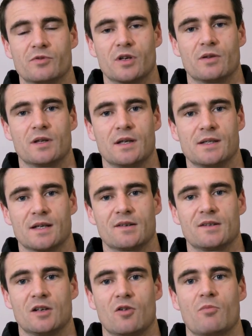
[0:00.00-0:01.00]
so that he's
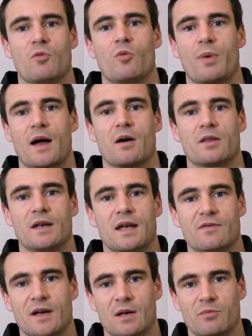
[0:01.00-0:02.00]
actually got more power than he
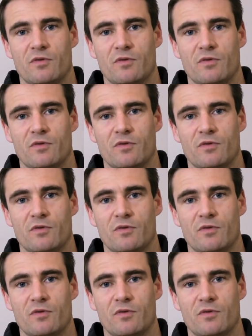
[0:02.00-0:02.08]
ever had